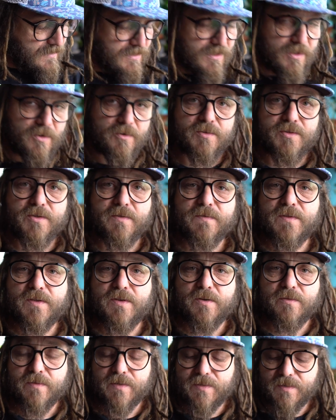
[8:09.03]
Years of
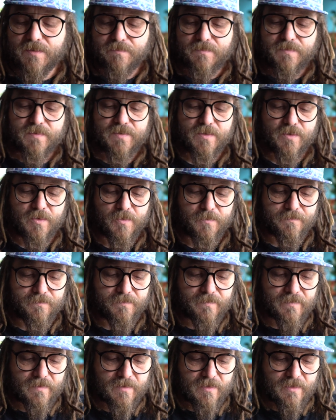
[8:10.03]
service. So
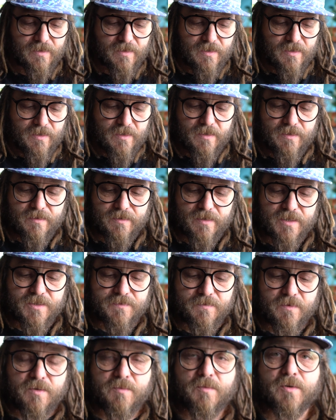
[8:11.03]

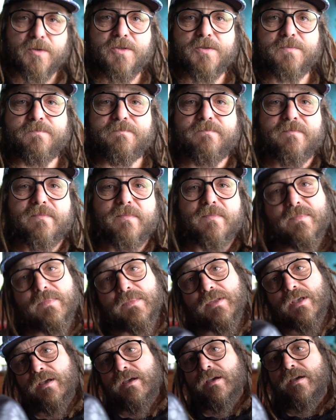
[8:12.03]
thanks very much.
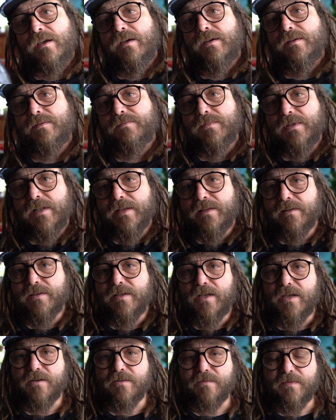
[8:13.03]
Little
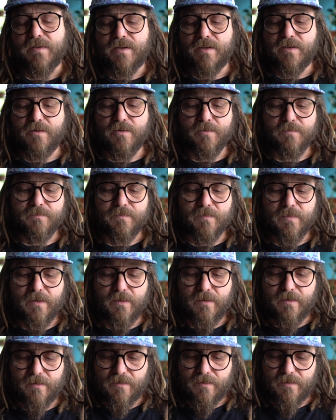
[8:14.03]
gear video.
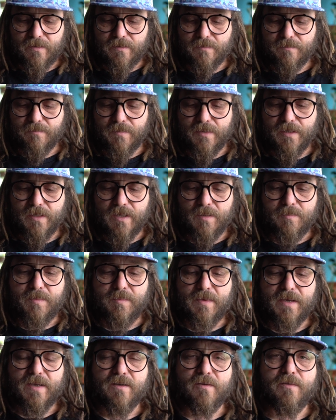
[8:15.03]
I'll
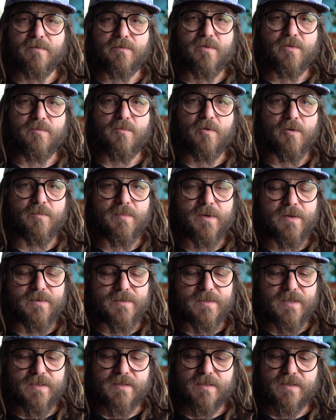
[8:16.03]
be making a few more,
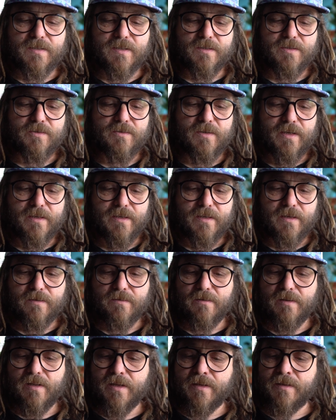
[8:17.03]
because I see that you
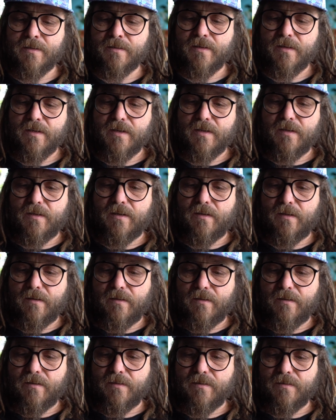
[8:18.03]
kind of like
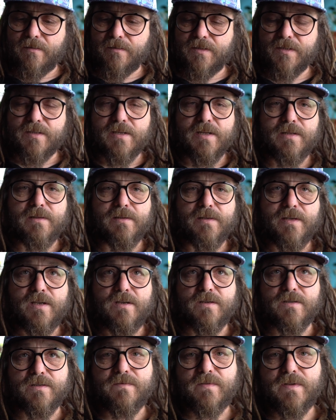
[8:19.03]
these little
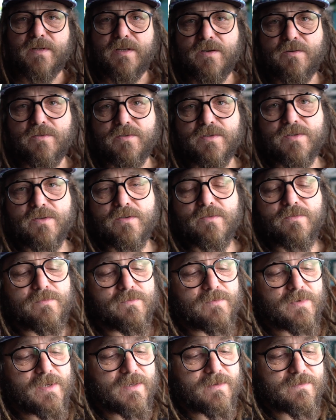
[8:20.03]
gears videos, so
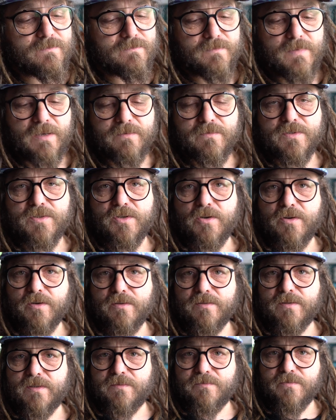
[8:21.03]
we can have a
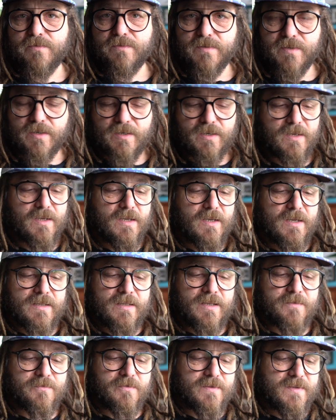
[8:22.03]
talk on different
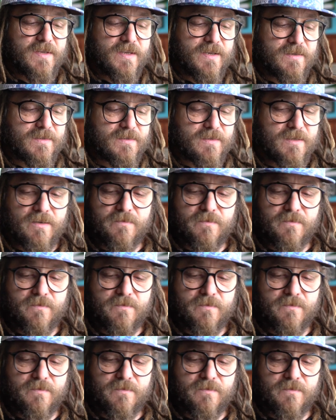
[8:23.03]
things.